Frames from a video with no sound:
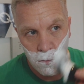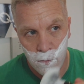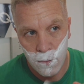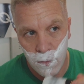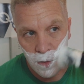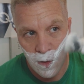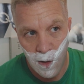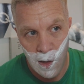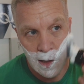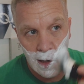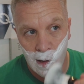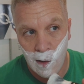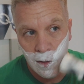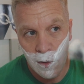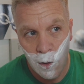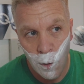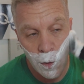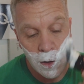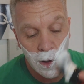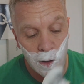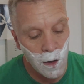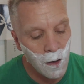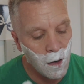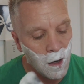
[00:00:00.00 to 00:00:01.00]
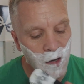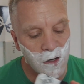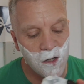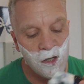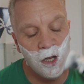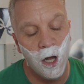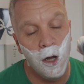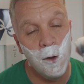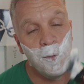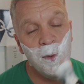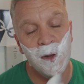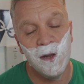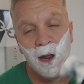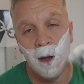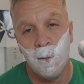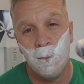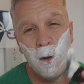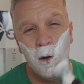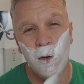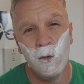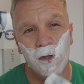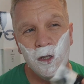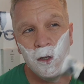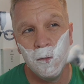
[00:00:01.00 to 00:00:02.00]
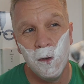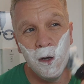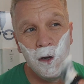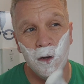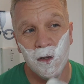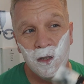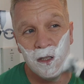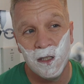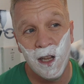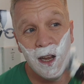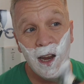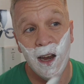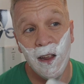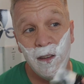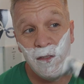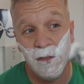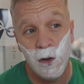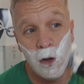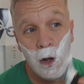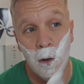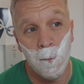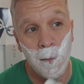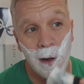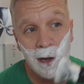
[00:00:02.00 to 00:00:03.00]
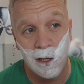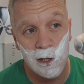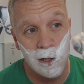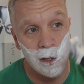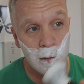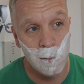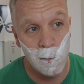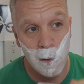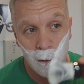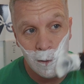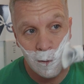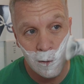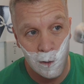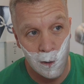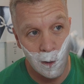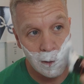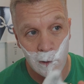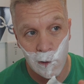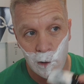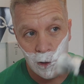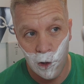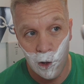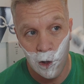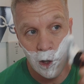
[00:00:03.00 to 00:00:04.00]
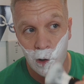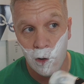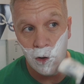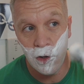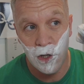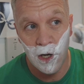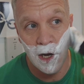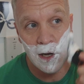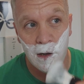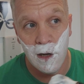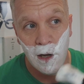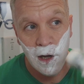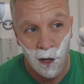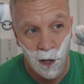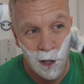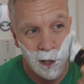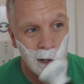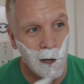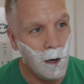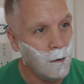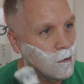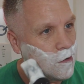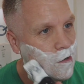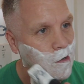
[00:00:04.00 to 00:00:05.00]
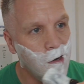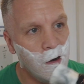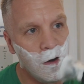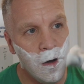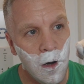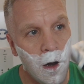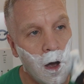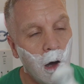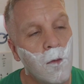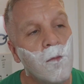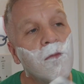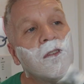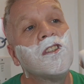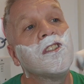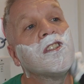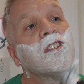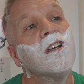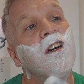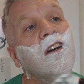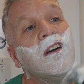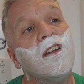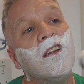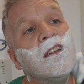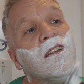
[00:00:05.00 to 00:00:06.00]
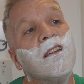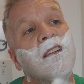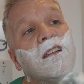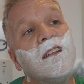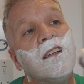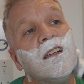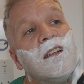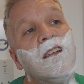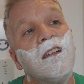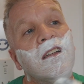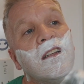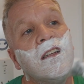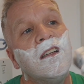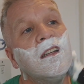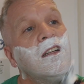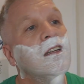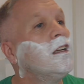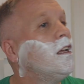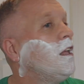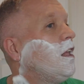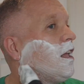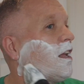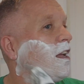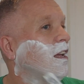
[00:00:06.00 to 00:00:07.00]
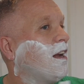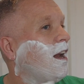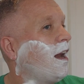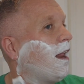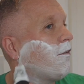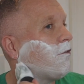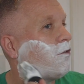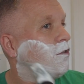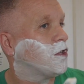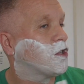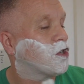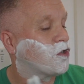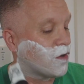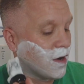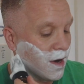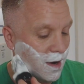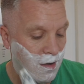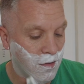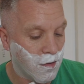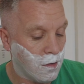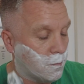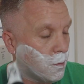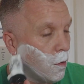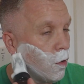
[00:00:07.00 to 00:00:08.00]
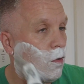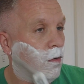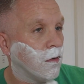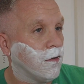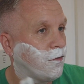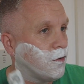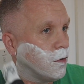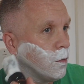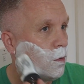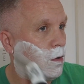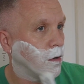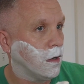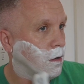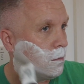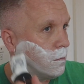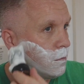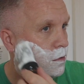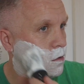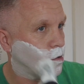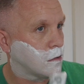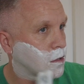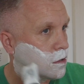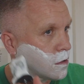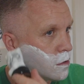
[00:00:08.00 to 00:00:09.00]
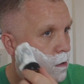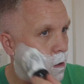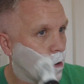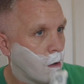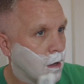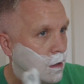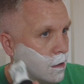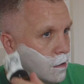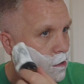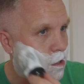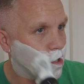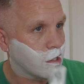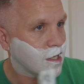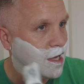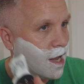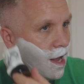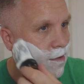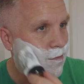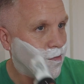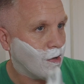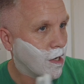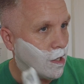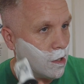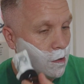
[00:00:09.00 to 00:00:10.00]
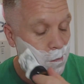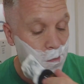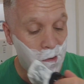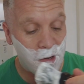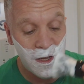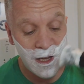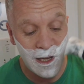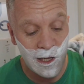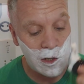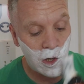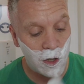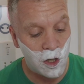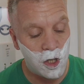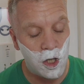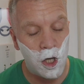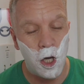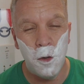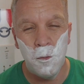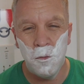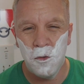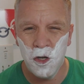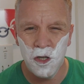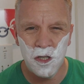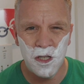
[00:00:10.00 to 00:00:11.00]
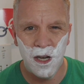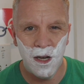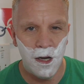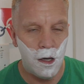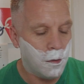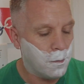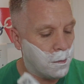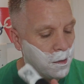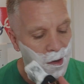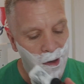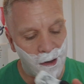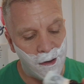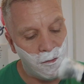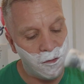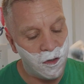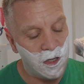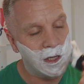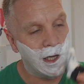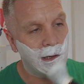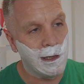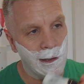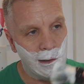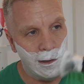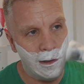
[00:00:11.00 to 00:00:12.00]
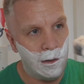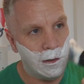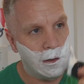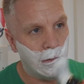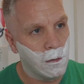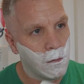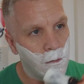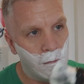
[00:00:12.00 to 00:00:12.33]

Yeah, there weren't a lot of soap in that bowl, to be honest. I ain't even gone back to the bowl, so it just shows you don't need a lot with sterling. You can lather it straight out the bowl if you want to, but just to save it a little bit, you can just scoop just a little bit out, stick it in a